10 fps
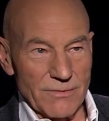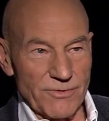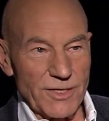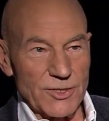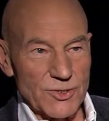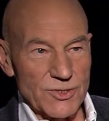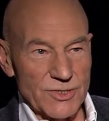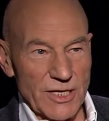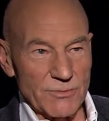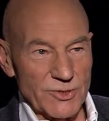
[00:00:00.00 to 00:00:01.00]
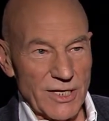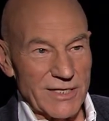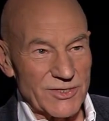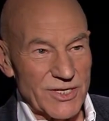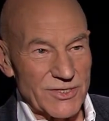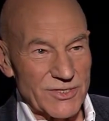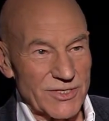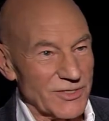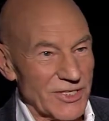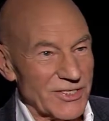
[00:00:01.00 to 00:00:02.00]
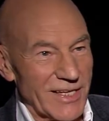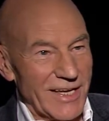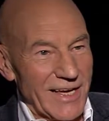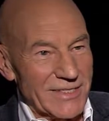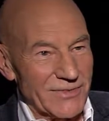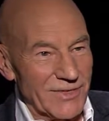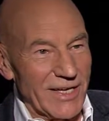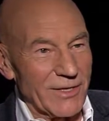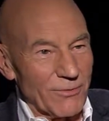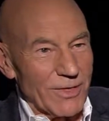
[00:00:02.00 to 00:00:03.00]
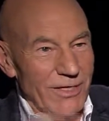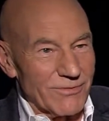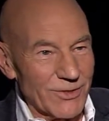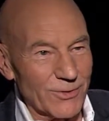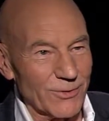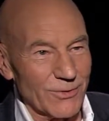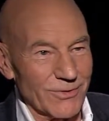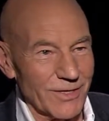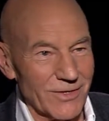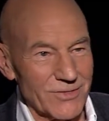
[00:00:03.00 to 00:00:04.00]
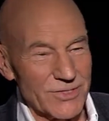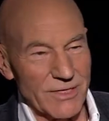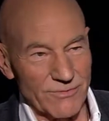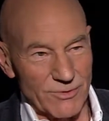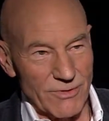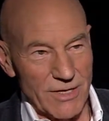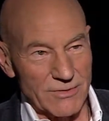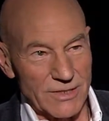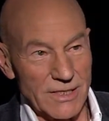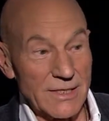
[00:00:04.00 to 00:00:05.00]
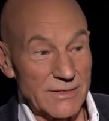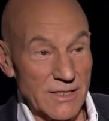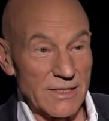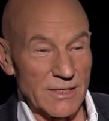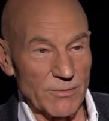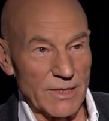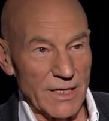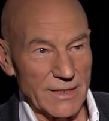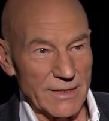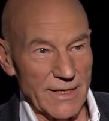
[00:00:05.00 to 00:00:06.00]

finished sculpture exists. It's just a case of getting rid of all the other stuff around it. It's a little bit like